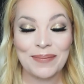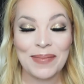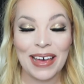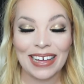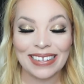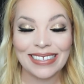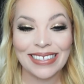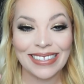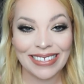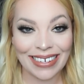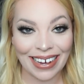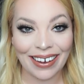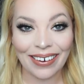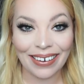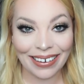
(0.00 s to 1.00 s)

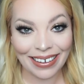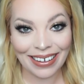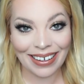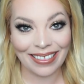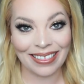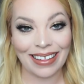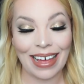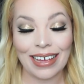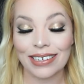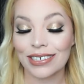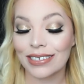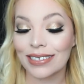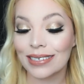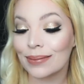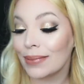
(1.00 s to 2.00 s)
mascara and
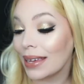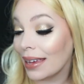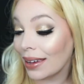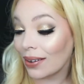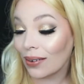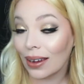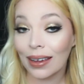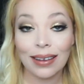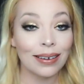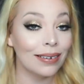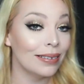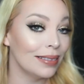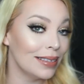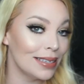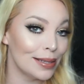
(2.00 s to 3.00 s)
lashes make, right?
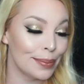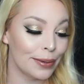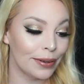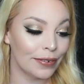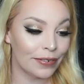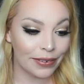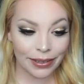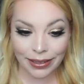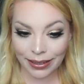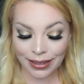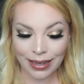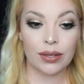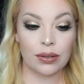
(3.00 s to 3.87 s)
Aren't these beautiful?